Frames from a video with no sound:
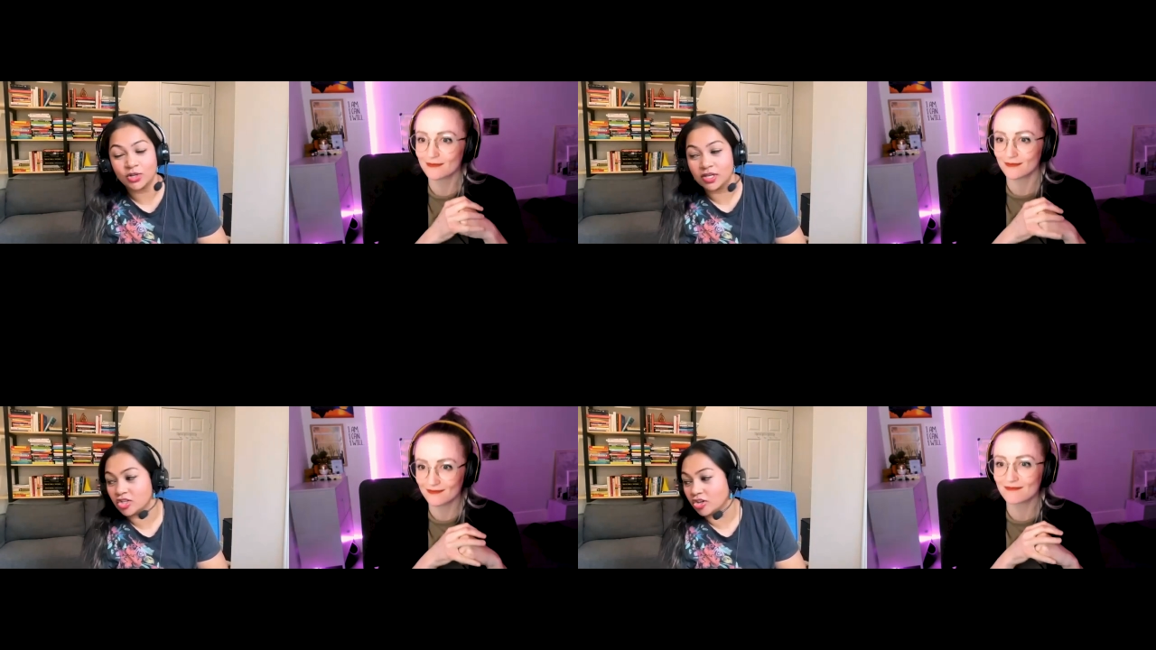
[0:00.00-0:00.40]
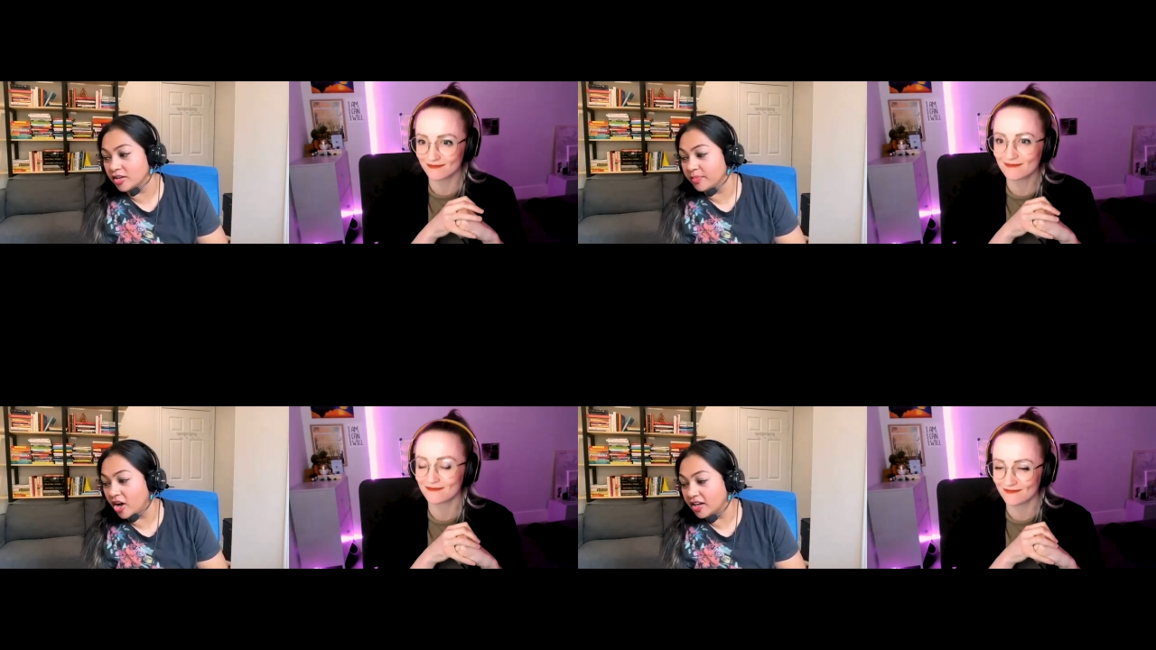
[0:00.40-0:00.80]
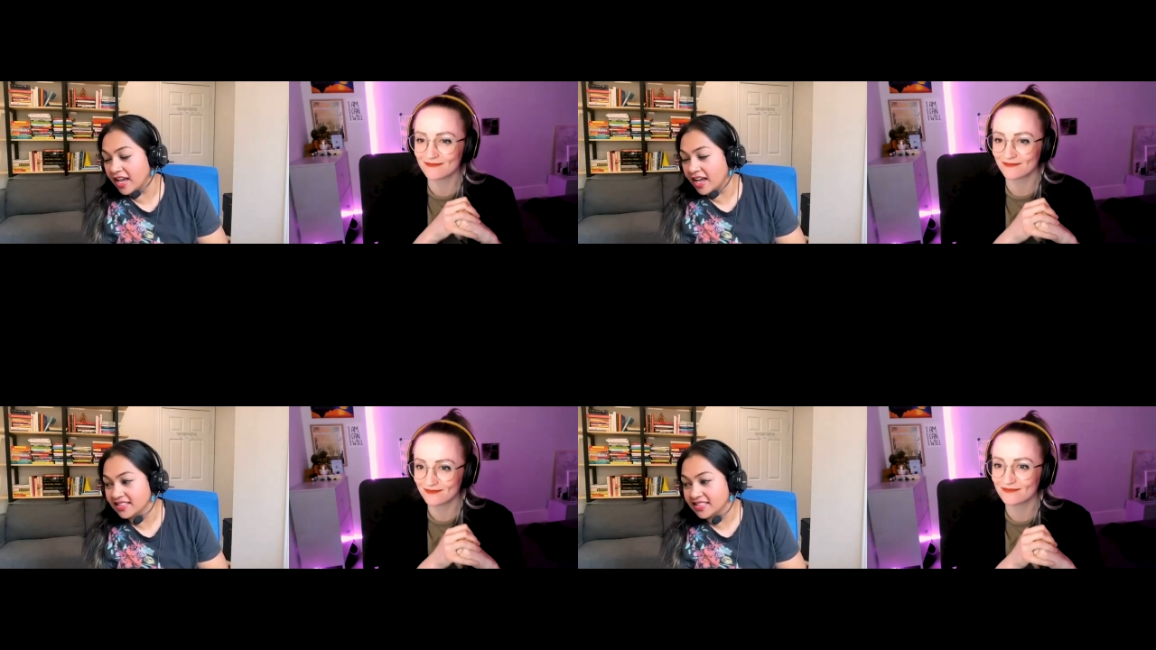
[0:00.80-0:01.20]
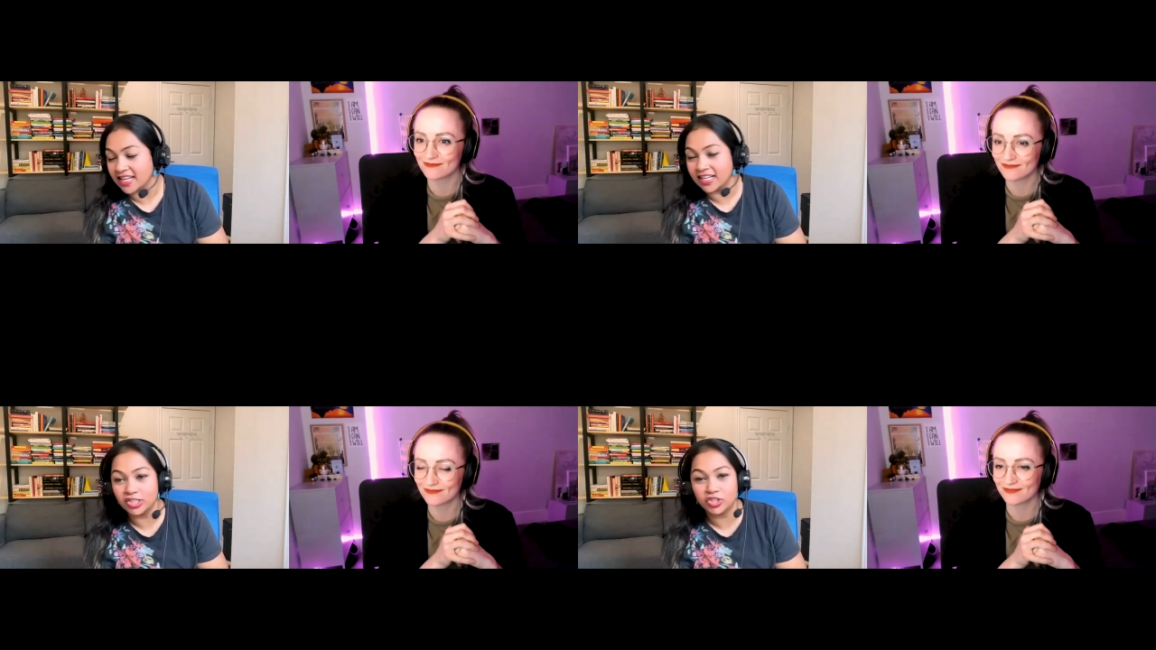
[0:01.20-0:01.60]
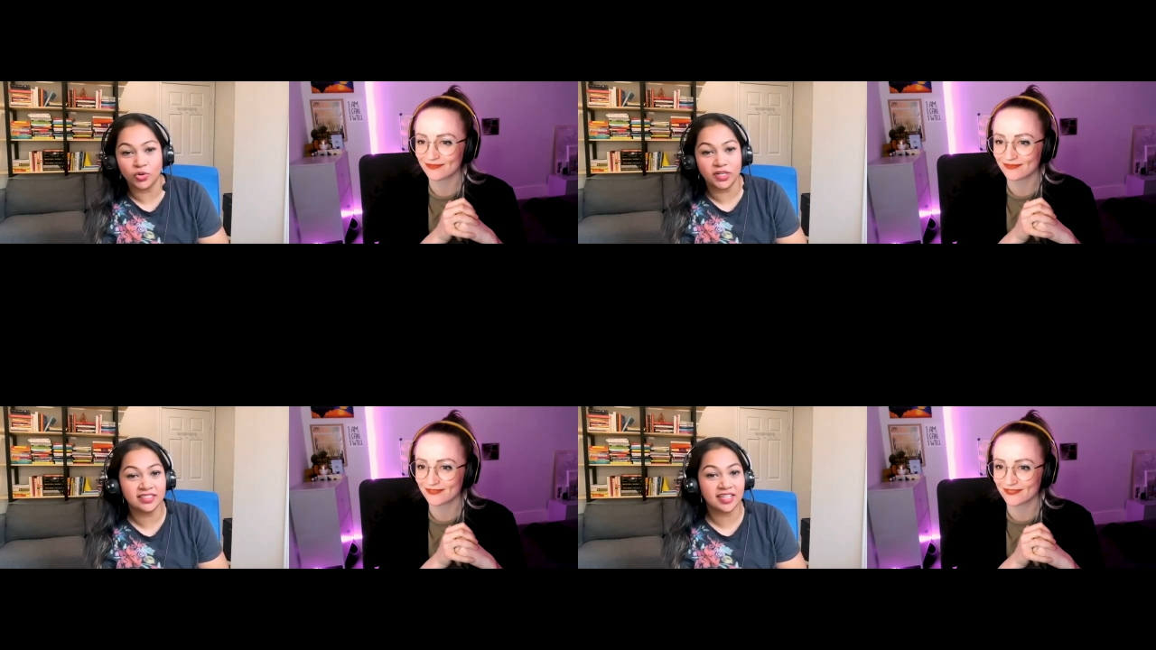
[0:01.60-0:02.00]
Speaker 1: So I started a podcast and I
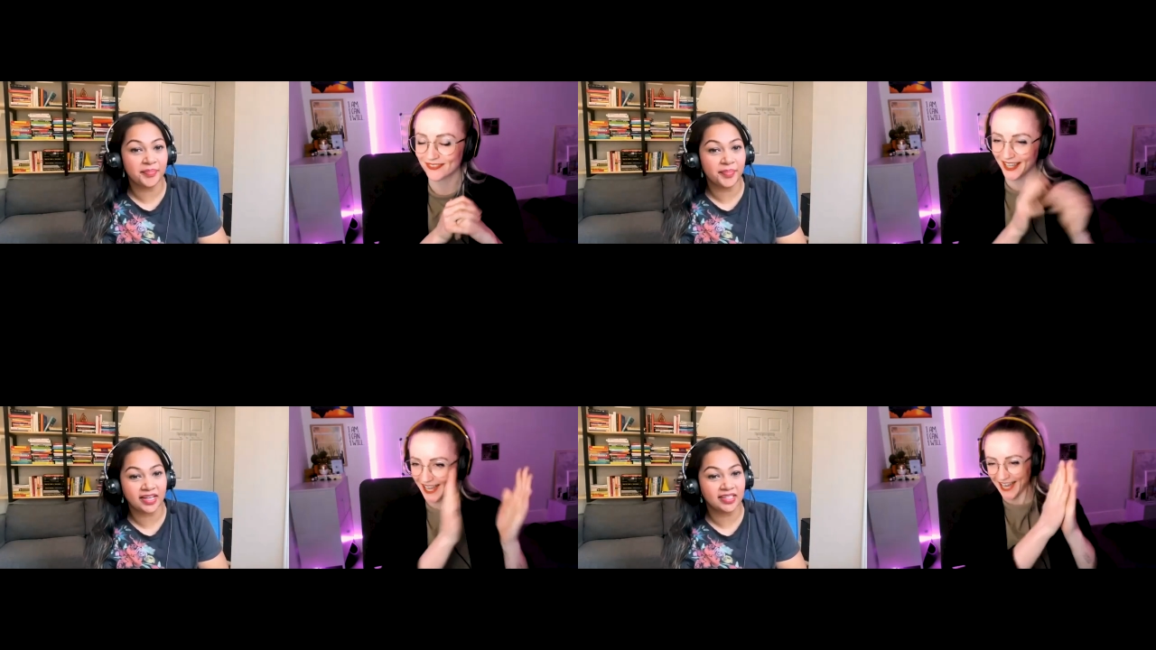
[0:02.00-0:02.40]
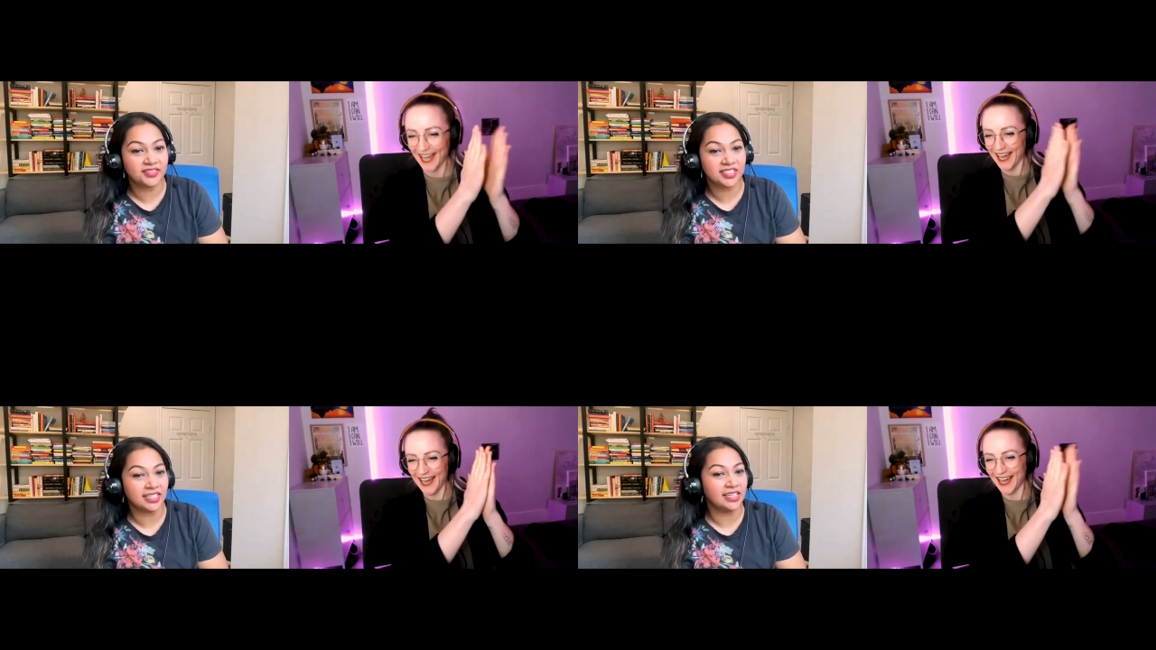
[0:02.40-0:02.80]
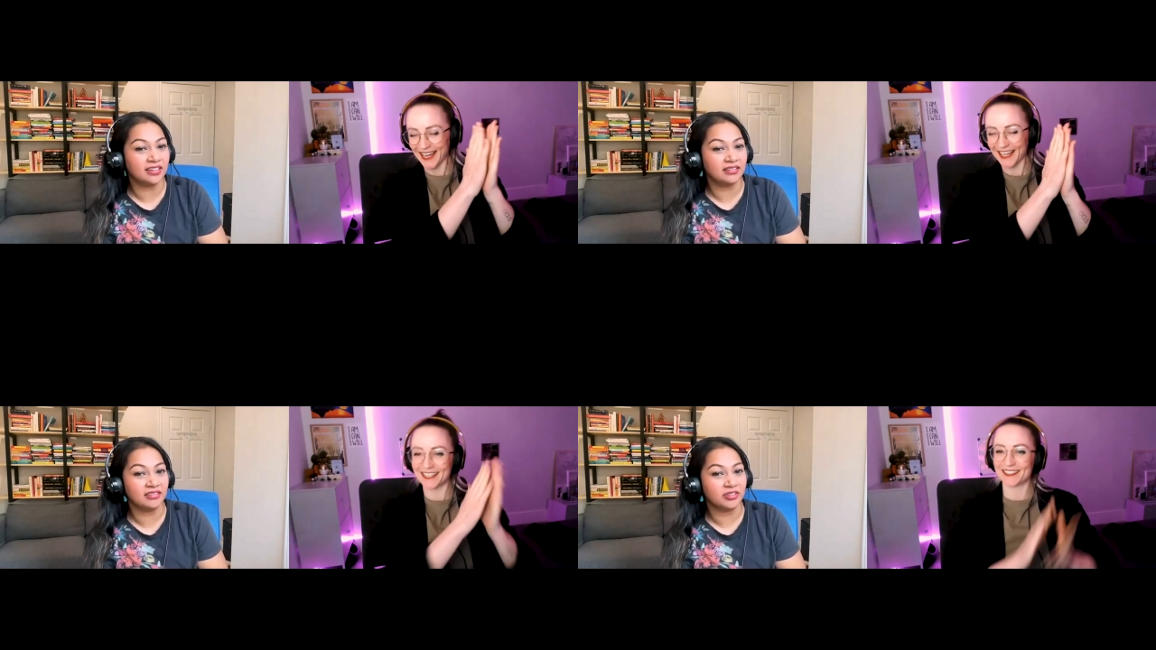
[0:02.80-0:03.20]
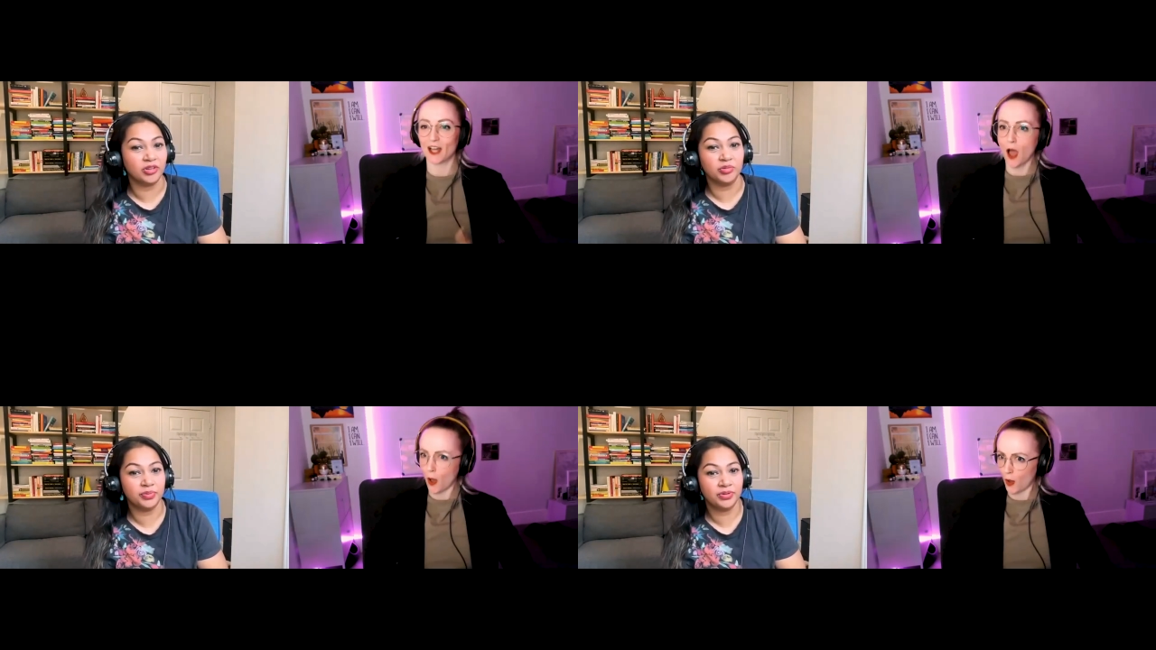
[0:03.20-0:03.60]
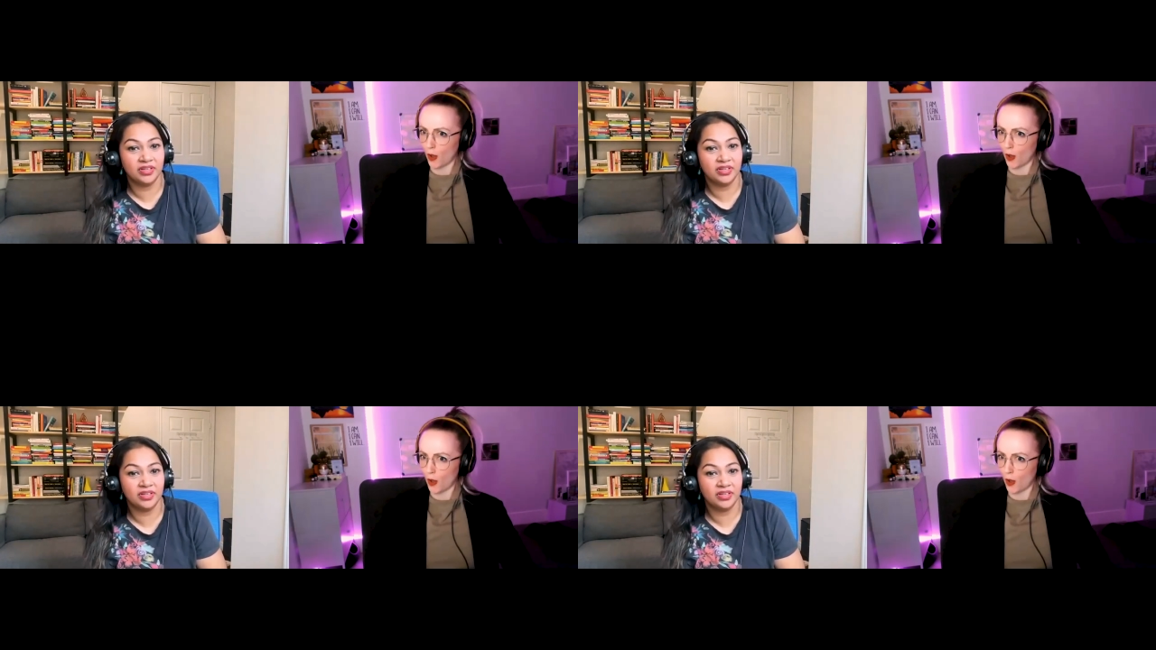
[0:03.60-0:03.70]
joined a competitive singing group.